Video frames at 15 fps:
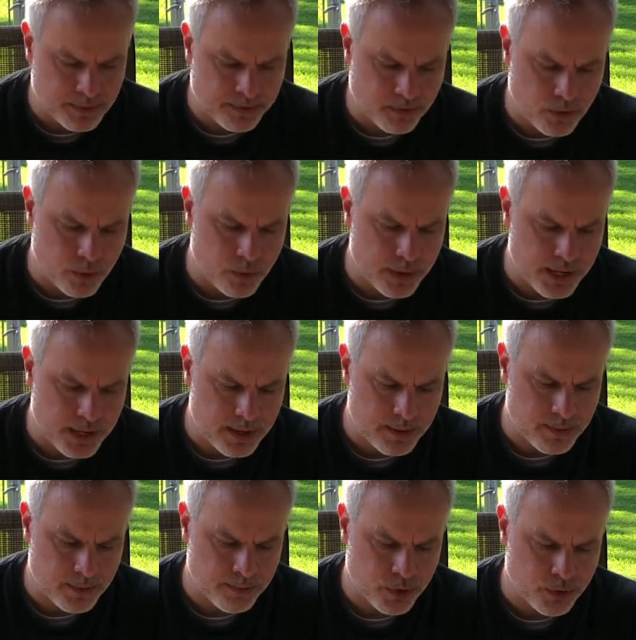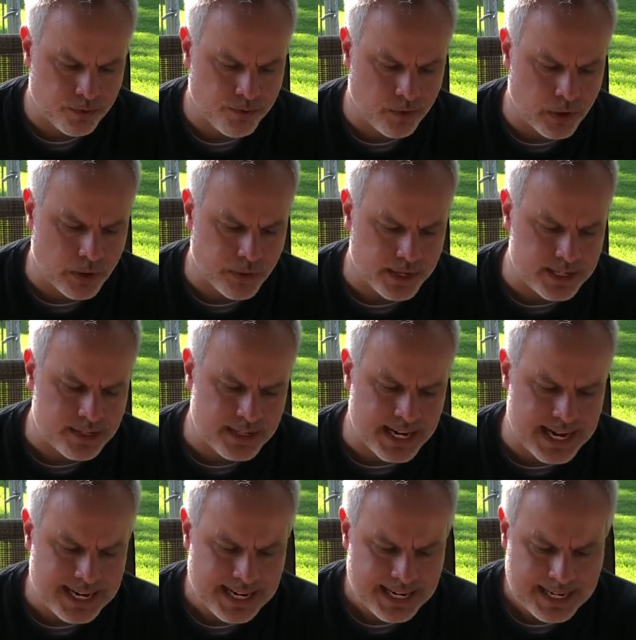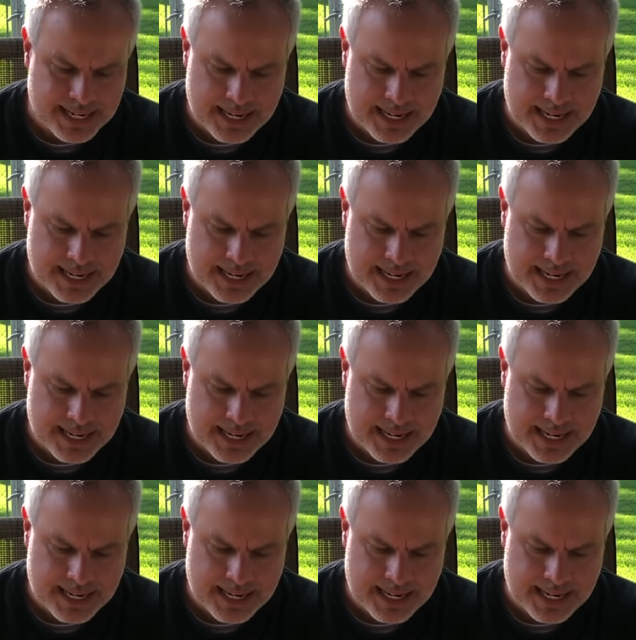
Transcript: before we move forward, is that